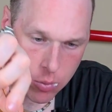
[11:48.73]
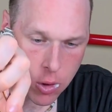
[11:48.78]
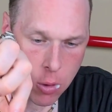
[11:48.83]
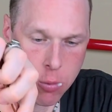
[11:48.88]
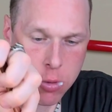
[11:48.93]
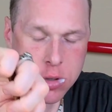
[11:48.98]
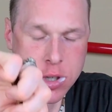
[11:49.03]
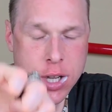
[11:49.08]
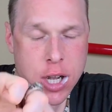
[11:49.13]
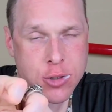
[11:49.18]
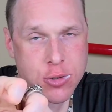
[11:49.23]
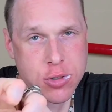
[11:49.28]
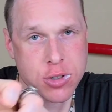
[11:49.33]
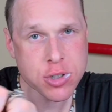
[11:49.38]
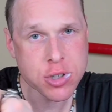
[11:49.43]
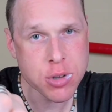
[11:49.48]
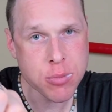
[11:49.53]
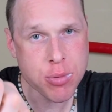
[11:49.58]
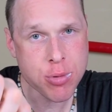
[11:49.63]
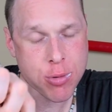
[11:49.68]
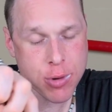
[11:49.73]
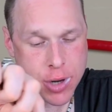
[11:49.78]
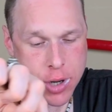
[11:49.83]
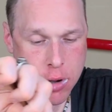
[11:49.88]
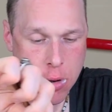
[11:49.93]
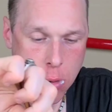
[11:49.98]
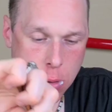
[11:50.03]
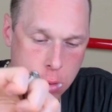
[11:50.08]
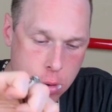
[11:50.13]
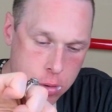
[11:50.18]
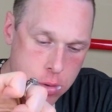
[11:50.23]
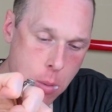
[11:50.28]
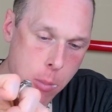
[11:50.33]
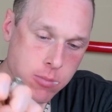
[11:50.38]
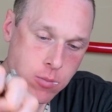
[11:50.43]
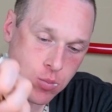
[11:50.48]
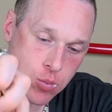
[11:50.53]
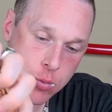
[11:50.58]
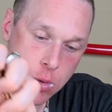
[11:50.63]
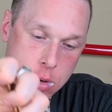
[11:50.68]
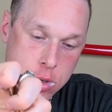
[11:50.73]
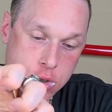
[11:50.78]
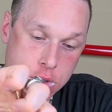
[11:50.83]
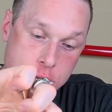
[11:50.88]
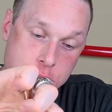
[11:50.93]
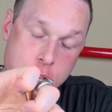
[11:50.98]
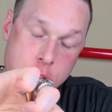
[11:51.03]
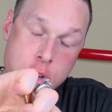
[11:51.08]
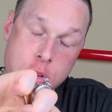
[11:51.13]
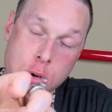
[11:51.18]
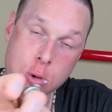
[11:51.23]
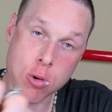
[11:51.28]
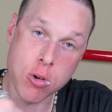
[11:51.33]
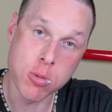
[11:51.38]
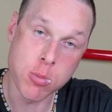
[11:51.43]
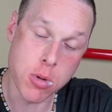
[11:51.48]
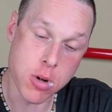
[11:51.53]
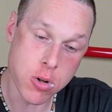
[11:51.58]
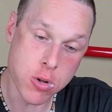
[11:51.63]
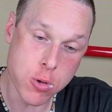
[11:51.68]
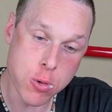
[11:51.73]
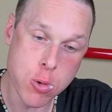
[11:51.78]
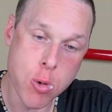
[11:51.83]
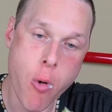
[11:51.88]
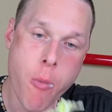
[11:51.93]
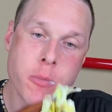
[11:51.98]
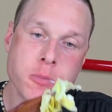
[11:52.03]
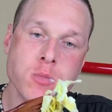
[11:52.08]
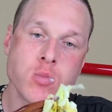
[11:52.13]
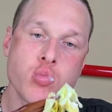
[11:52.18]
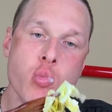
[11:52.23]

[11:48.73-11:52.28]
Or it's actually still pretty cold. Well, I shouldn't say cold, but cool.